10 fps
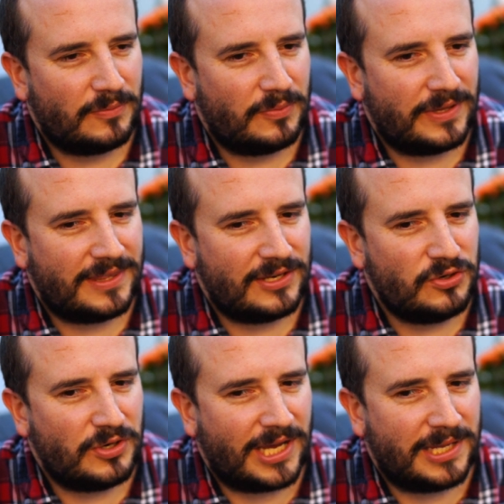with the
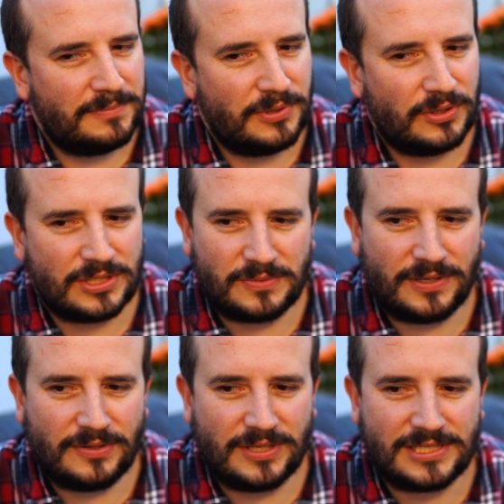new hand pull as
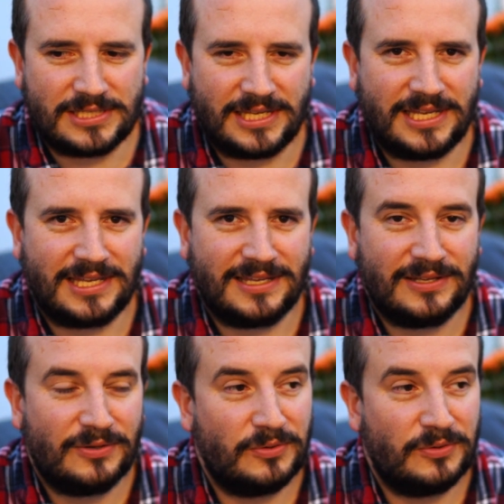well, it's like,